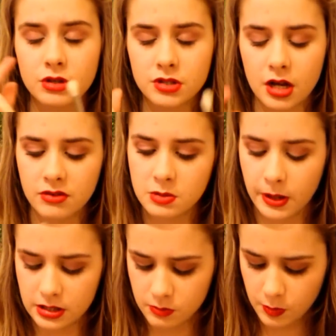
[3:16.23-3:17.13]
I was kind of
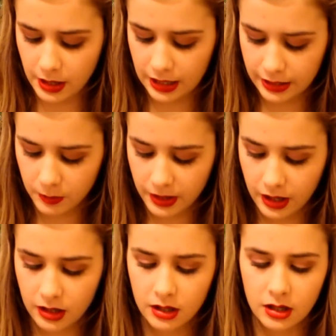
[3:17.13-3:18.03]
expecting to be a little
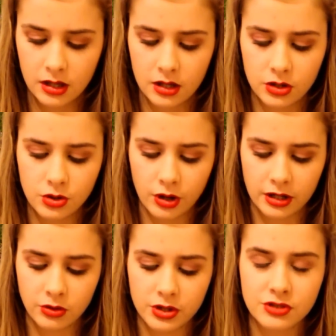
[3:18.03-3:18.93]
bit like
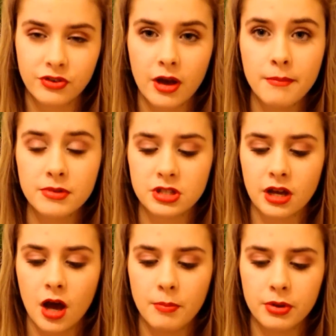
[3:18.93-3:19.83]
not as firm as they
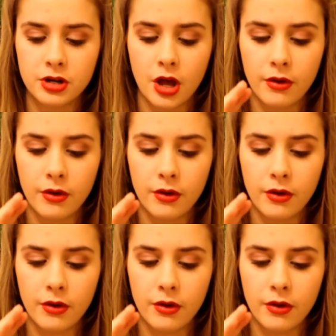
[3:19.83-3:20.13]
are, but no.